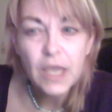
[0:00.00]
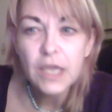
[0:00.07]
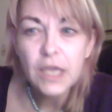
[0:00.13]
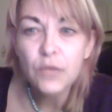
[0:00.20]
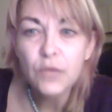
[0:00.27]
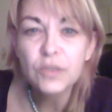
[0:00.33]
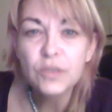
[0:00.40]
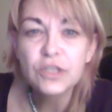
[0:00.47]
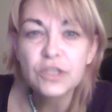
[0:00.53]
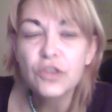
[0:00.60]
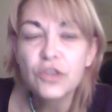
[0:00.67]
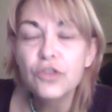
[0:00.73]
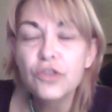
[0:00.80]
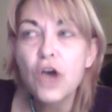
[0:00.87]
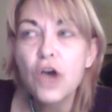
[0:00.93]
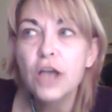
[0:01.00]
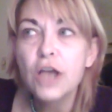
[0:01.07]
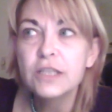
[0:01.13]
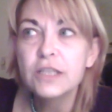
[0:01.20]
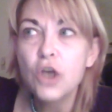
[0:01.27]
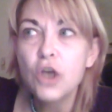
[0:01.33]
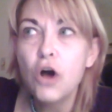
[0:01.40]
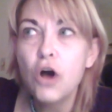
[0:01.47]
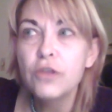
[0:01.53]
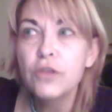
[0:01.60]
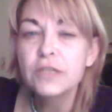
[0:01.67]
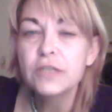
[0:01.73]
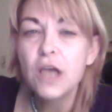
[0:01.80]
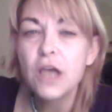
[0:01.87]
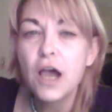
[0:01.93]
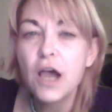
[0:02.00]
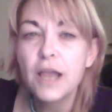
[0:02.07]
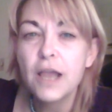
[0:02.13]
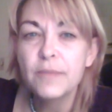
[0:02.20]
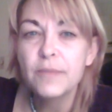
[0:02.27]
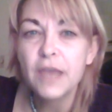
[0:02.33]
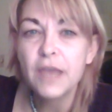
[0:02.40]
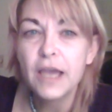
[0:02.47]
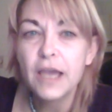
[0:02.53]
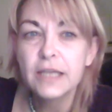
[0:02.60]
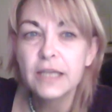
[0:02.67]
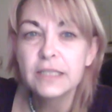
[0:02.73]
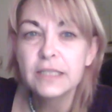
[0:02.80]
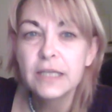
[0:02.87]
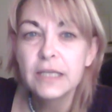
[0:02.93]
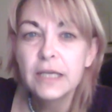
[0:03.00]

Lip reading: It was the thoughts all the time that